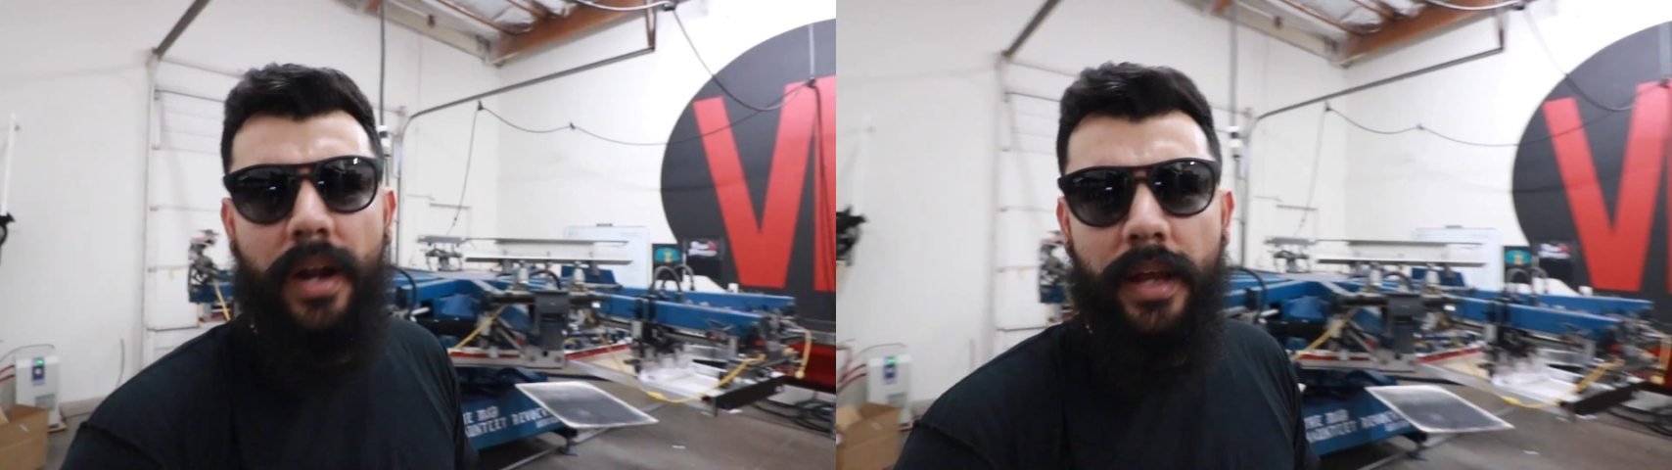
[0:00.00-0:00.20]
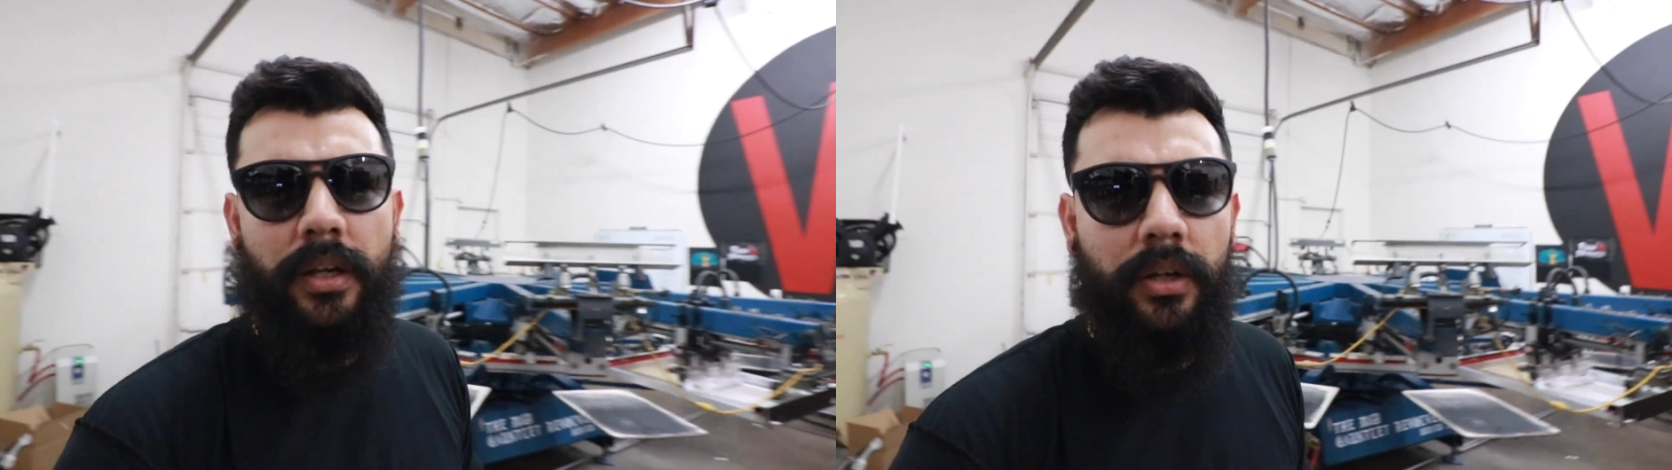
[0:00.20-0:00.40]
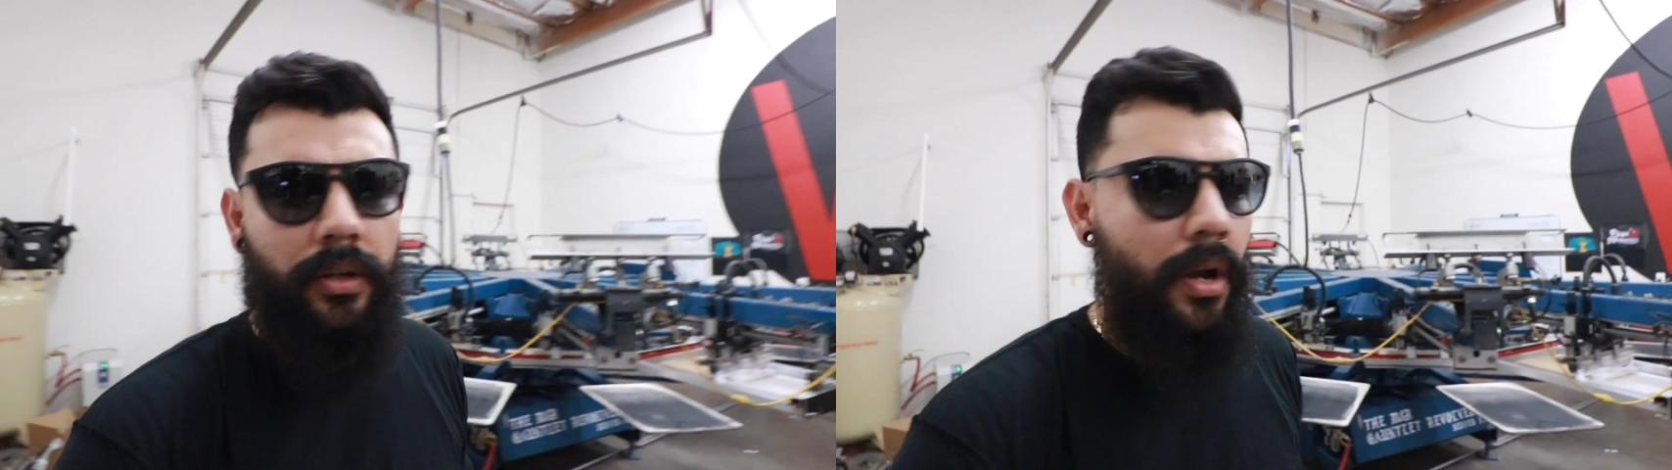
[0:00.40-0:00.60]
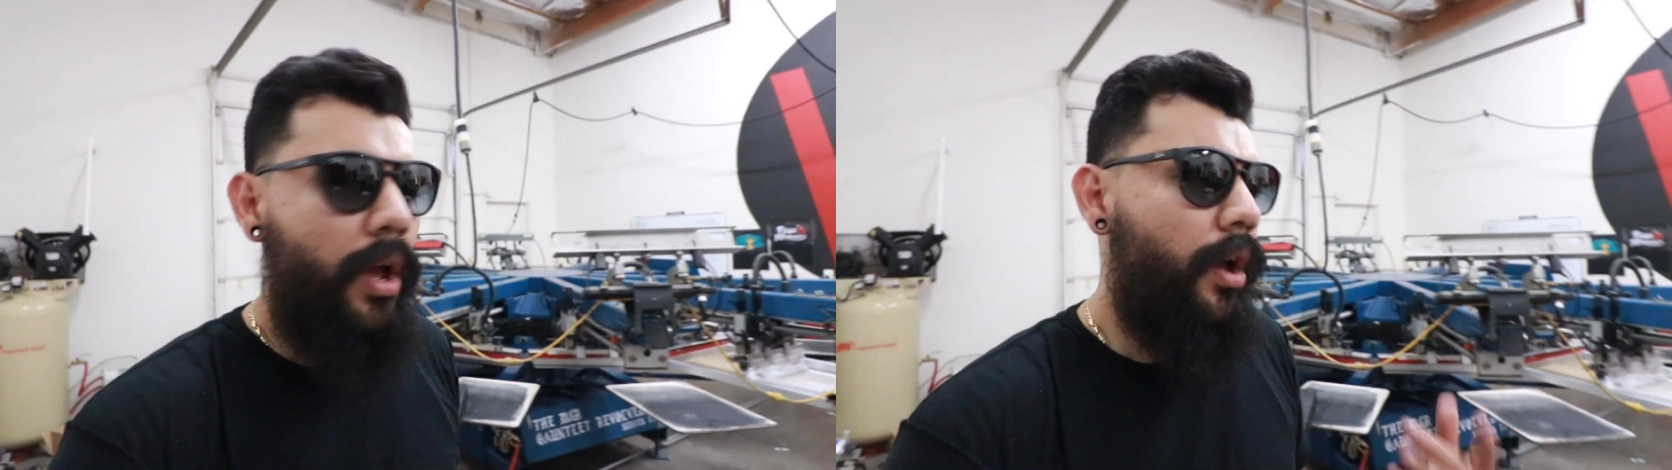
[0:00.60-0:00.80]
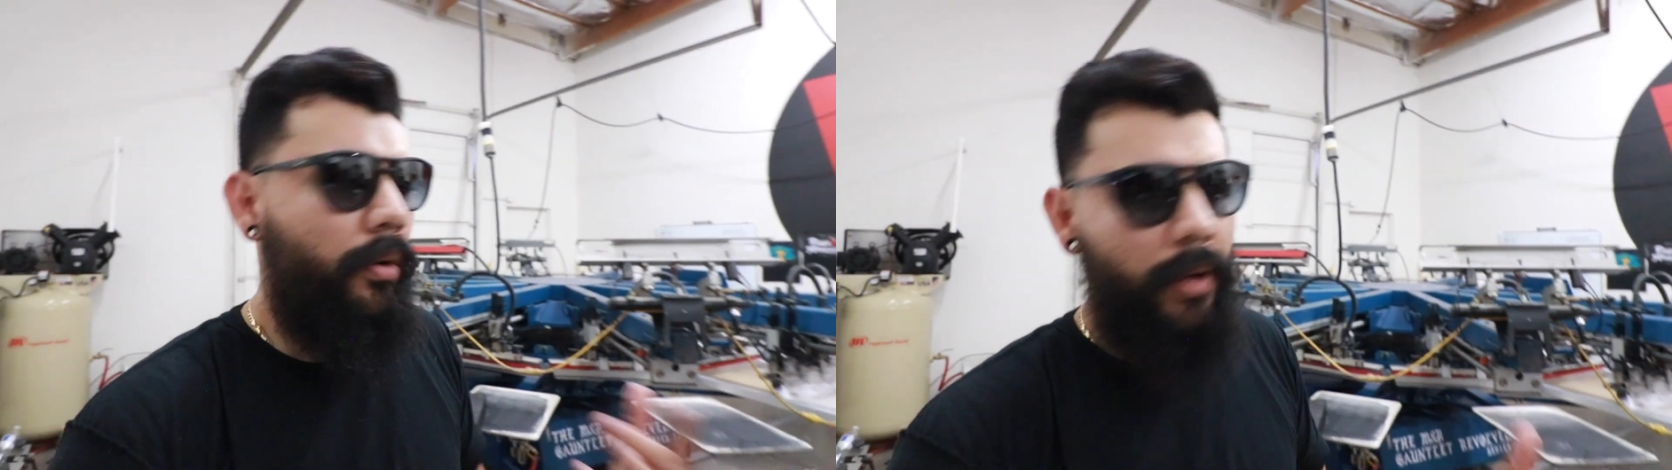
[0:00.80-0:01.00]
9-color,
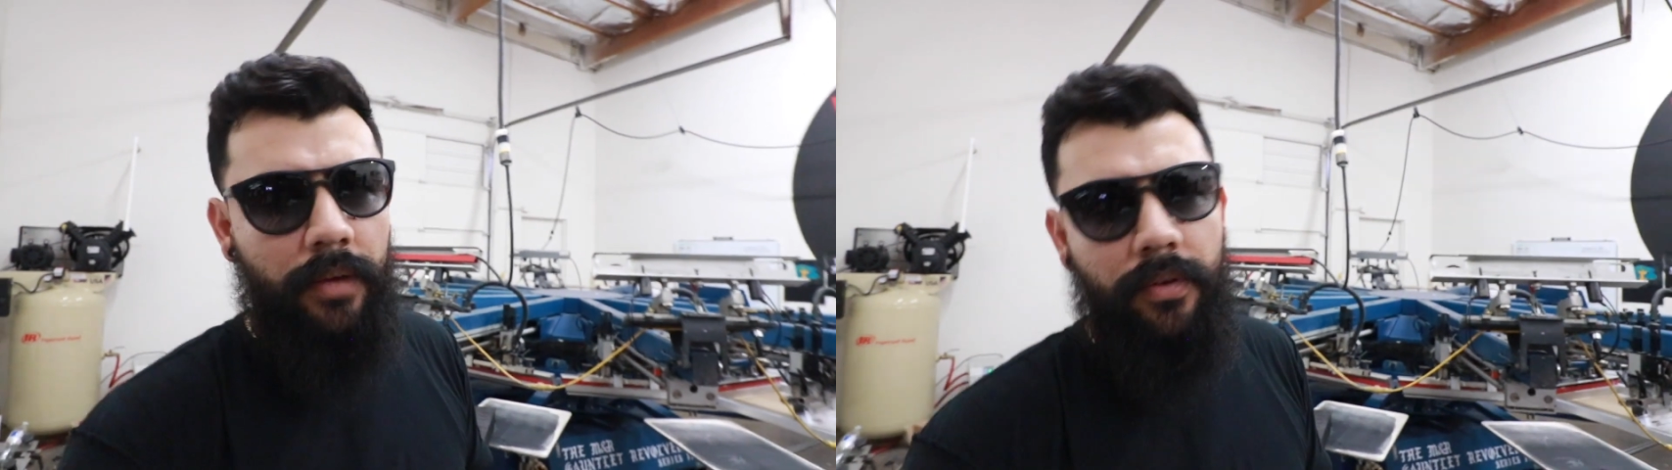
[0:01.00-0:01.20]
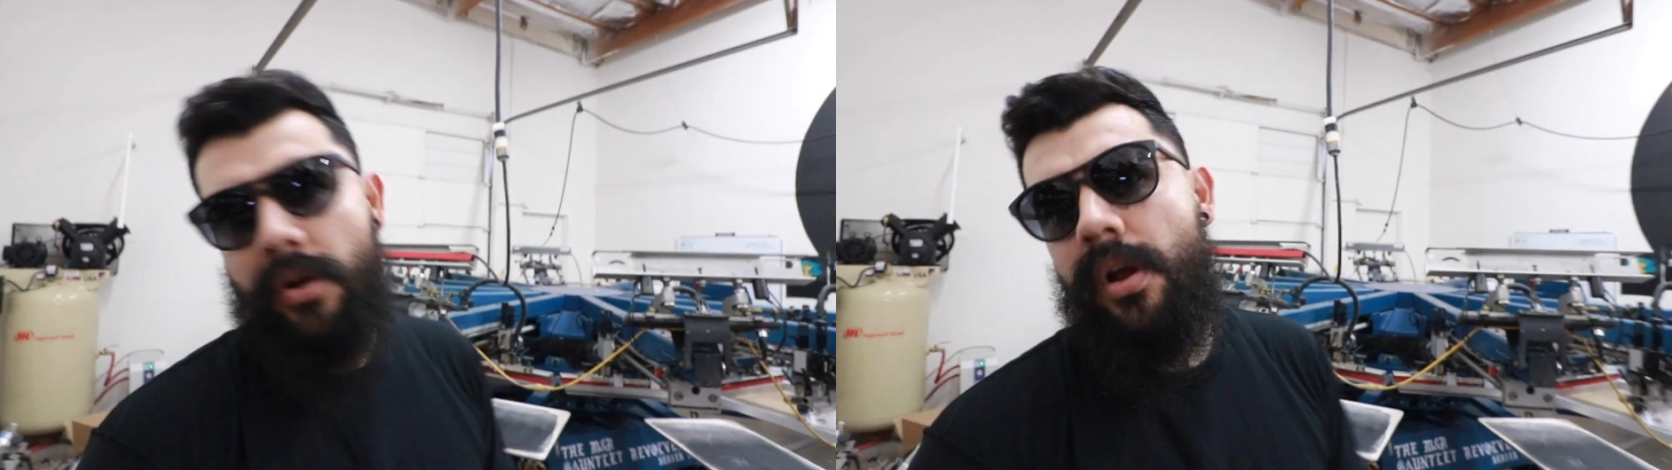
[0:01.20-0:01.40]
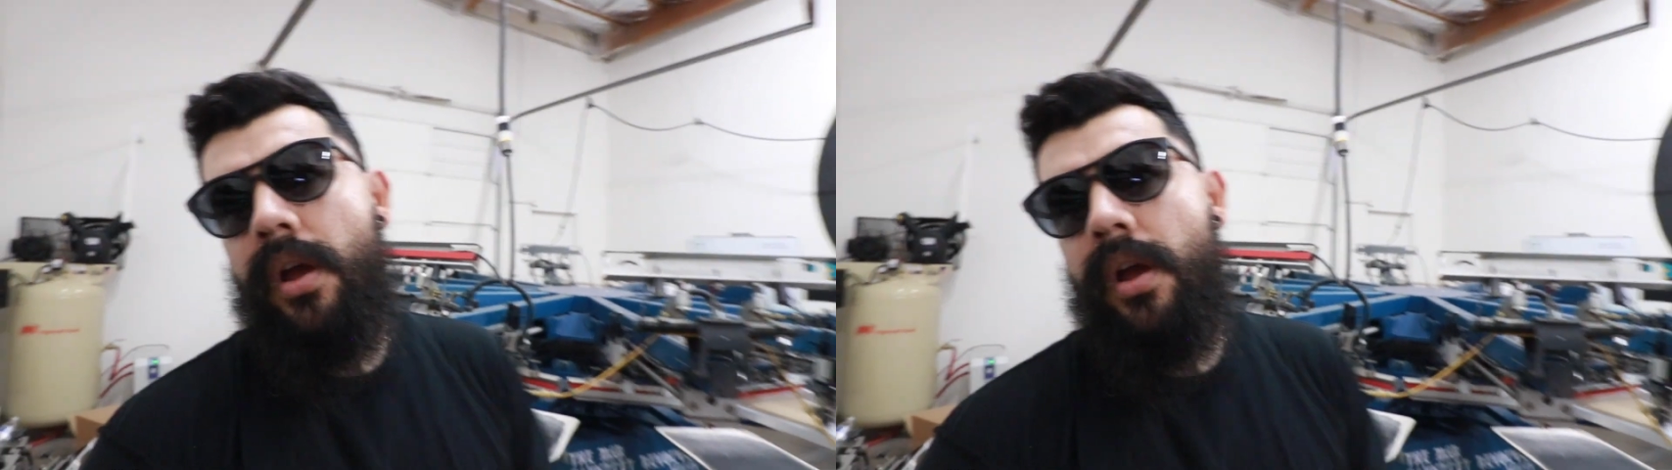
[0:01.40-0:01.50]
whatever.